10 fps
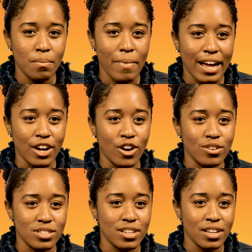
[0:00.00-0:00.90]
to make
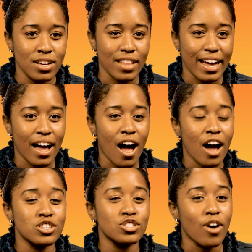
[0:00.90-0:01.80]
Girlz N The Hood like an
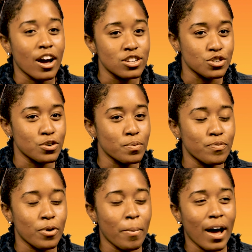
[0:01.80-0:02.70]
entourage group
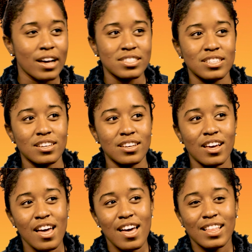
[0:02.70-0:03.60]
for Posse.
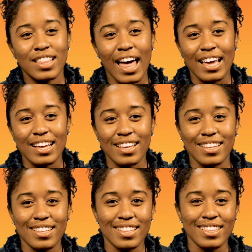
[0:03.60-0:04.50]
Like
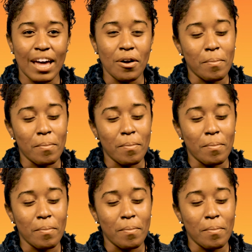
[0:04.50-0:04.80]
they were